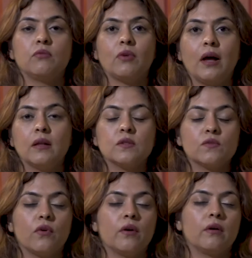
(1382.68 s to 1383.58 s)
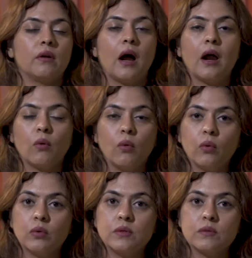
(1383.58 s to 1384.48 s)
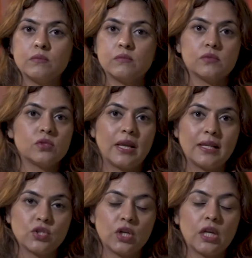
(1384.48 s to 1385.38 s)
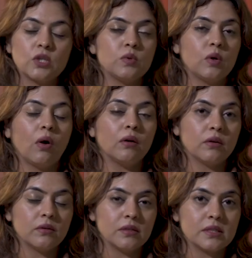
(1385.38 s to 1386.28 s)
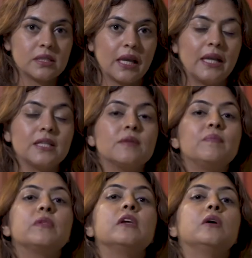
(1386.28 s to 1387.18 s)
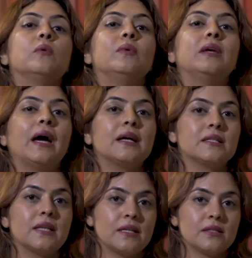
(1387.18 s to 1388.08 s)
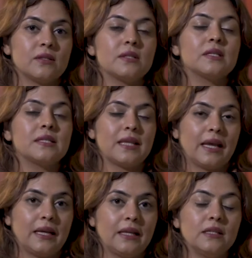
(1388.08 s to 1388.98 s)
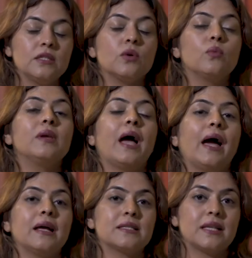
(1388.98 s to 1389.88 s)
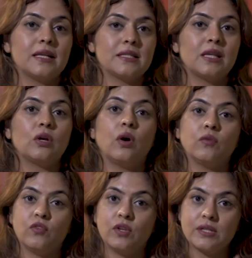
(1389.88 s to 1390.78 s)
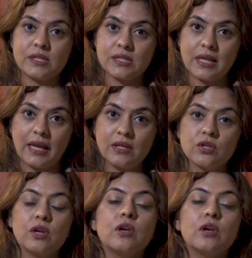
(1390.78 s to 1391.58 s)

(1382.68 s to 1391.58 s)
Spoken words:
trance for our own state change. We altered the state. We accessed second, we accessed the confidence state.